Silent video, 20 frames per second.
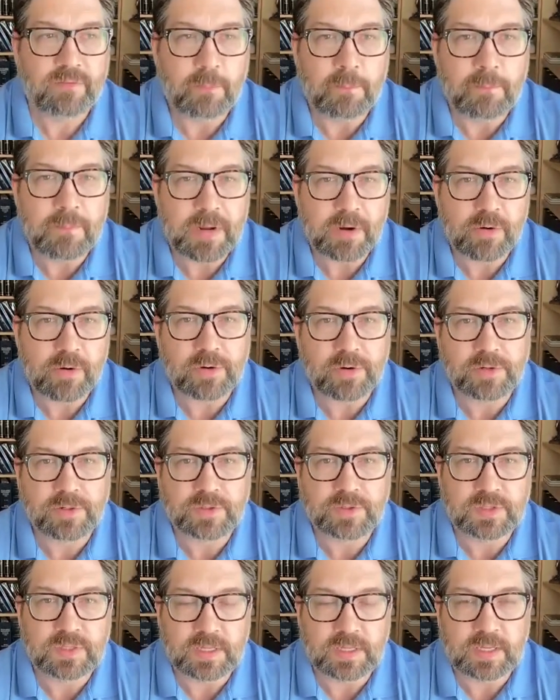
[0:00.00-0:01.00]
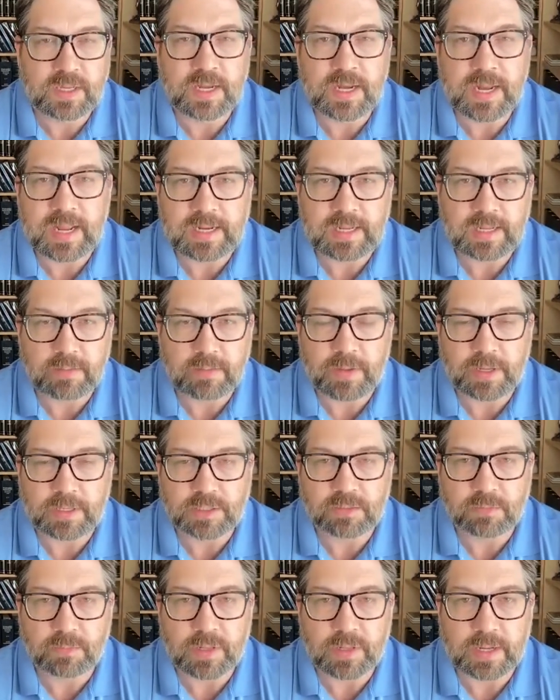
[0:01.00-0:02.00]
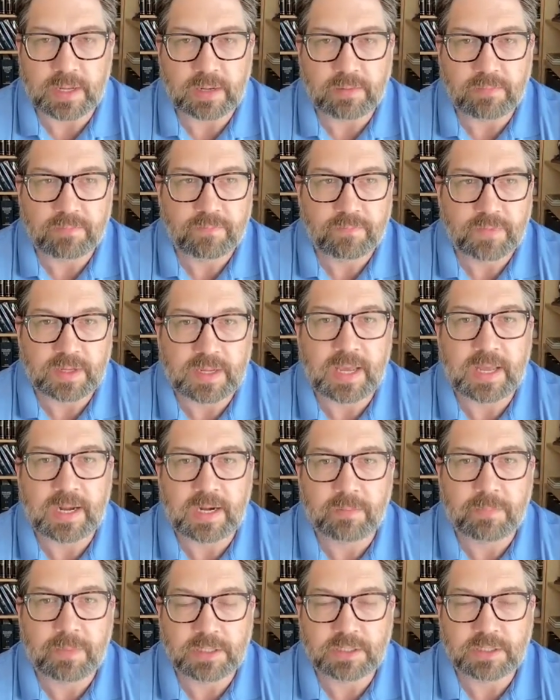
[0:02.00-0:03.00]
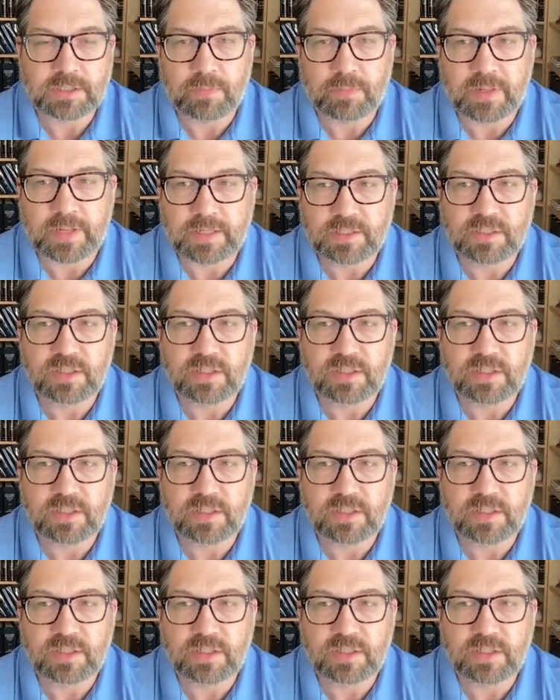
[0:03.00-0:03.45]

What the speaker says: mirrors the Canadian pension plan, the Canada pension plan.